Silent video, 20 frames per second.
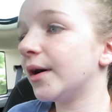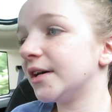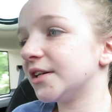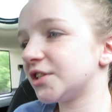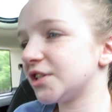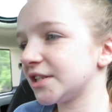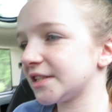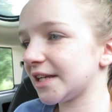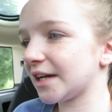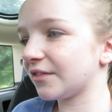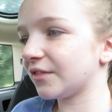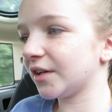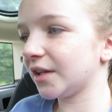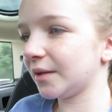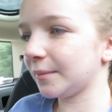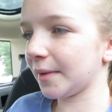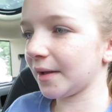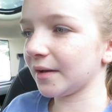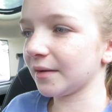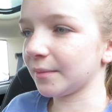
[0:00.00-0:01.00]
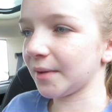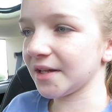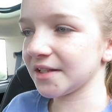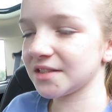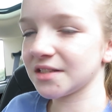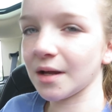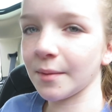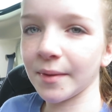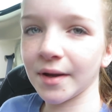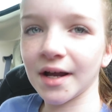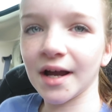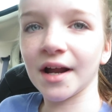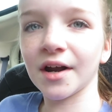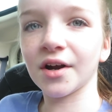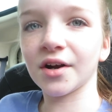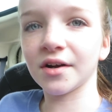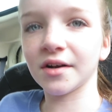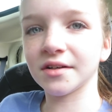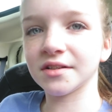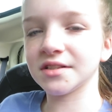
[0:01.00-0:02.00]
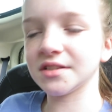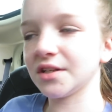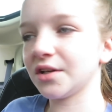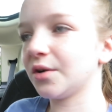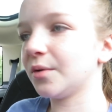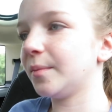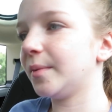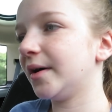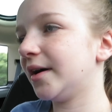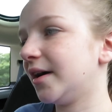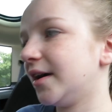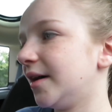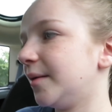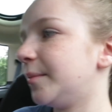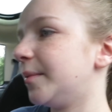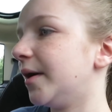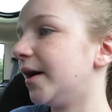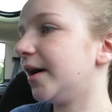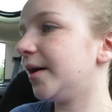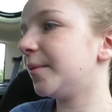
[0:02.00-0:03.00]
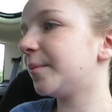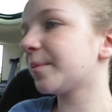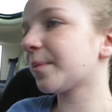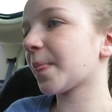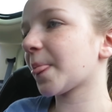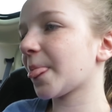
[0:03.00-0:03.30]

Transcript: It's just like really my stomach kind of hurts a little bit, but,